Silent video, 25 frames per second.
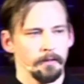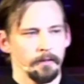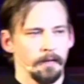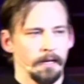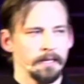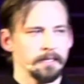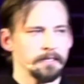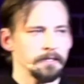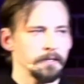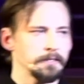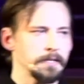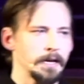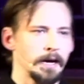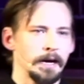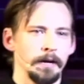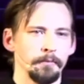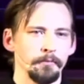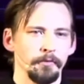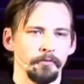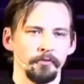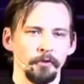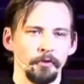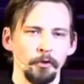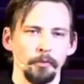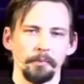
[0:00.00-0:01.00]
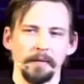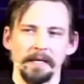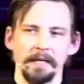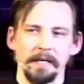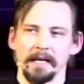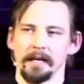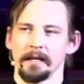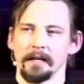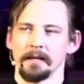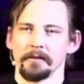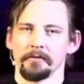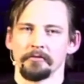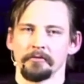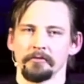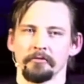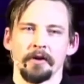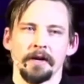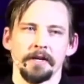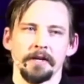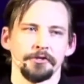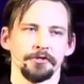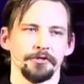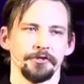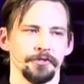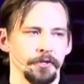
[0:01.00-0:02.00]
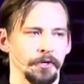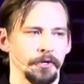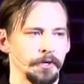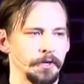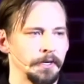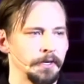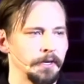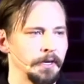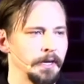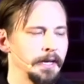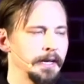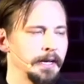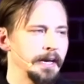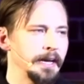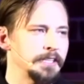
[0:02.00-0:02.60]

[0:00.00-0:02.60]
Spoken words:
it's a time of new beginning, a fresh start.